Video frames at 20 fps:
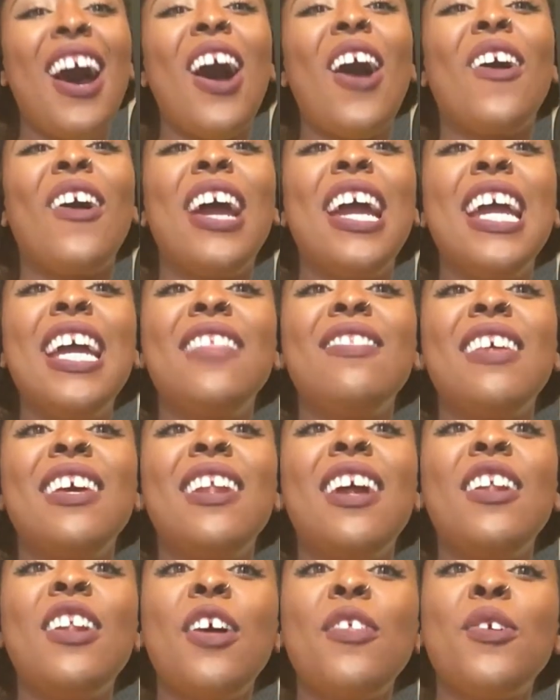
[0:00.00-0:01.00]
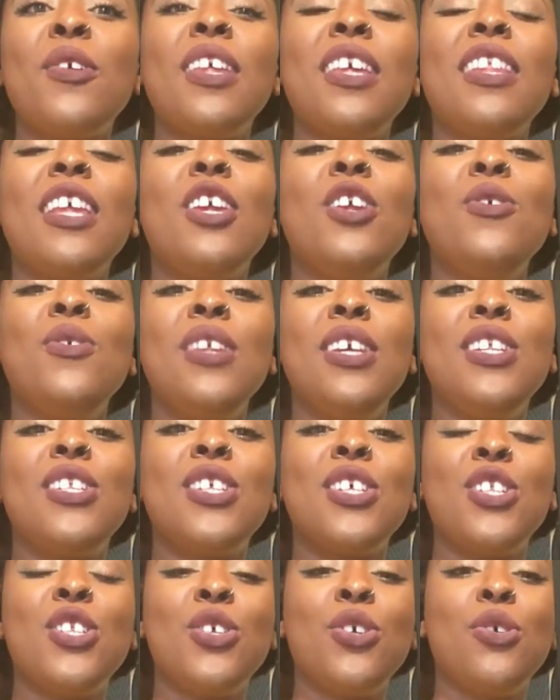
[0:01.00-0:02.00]
All right. And then another thing that you need
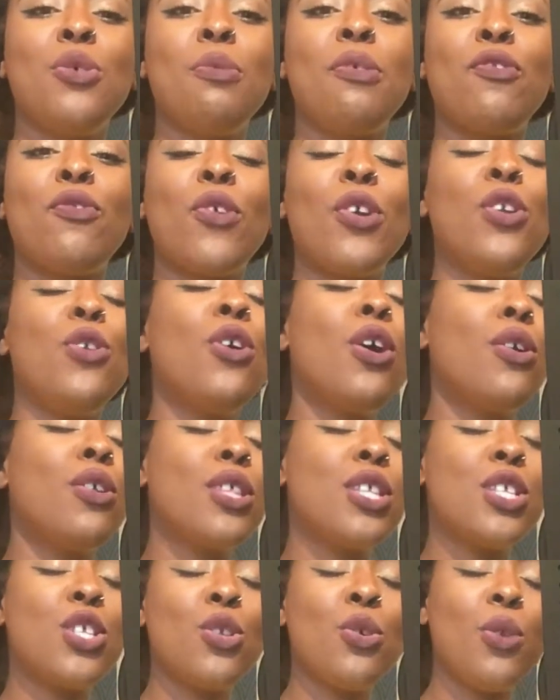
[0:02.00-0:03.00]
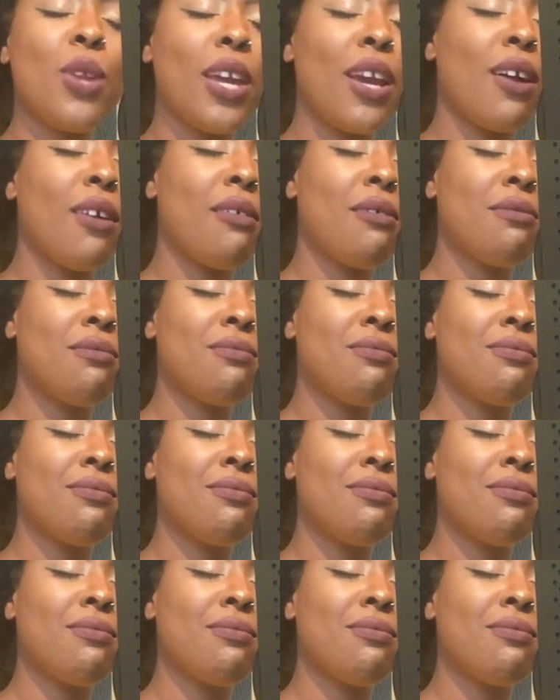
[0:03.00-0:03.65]
to do before you go to the studio,